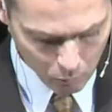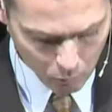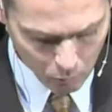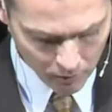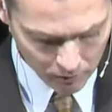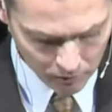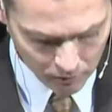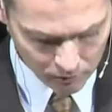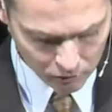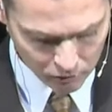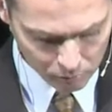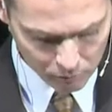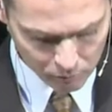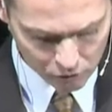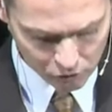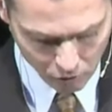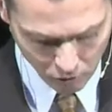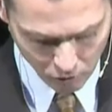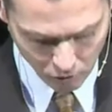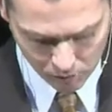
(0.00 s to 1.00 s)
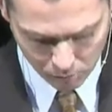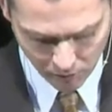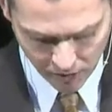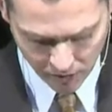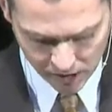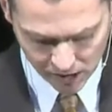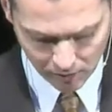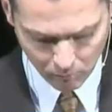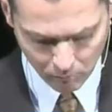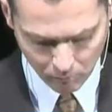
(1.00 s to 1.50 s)
willing to bestow his
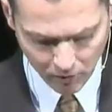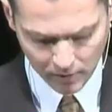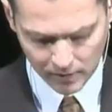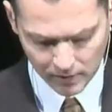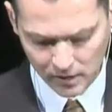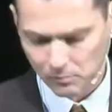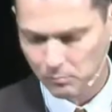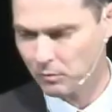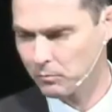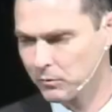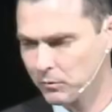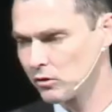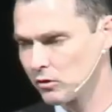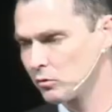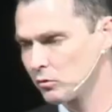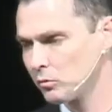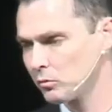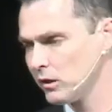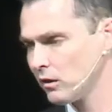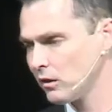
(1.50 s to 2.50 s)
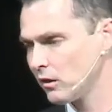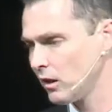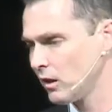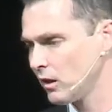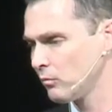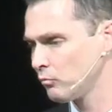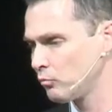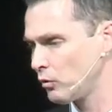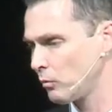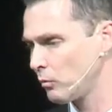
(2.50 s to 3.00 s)
blessing upon us, but because we are
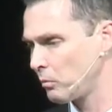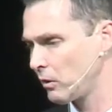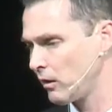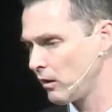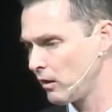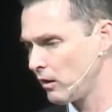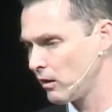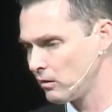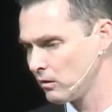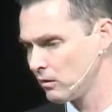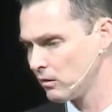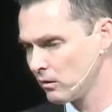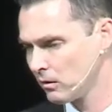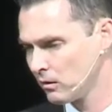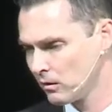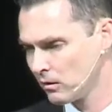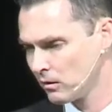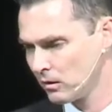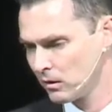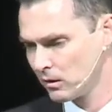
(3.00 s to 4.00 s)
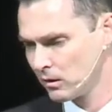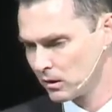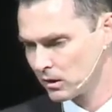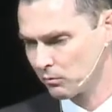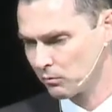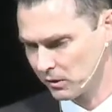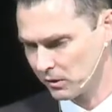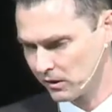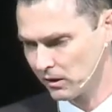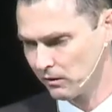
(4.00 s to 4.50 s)
unprepared to
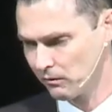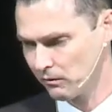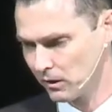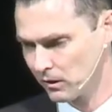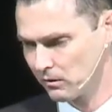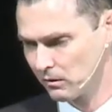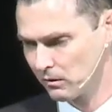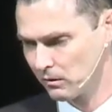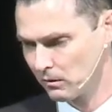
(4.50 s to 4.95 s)
receive it.